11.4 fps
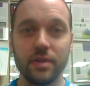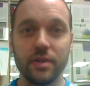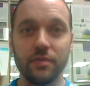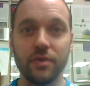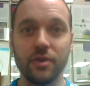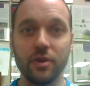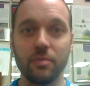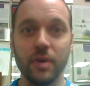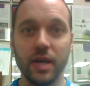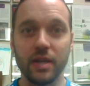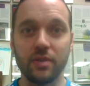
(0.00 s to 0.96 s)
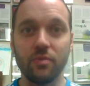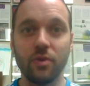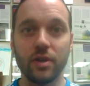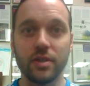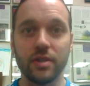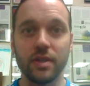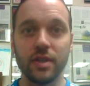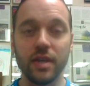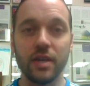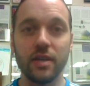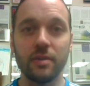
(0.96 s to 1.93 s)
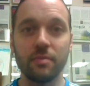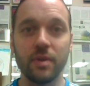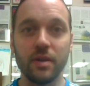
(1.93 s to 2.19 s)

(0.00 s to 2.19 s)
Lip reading: if you go back and watch the game,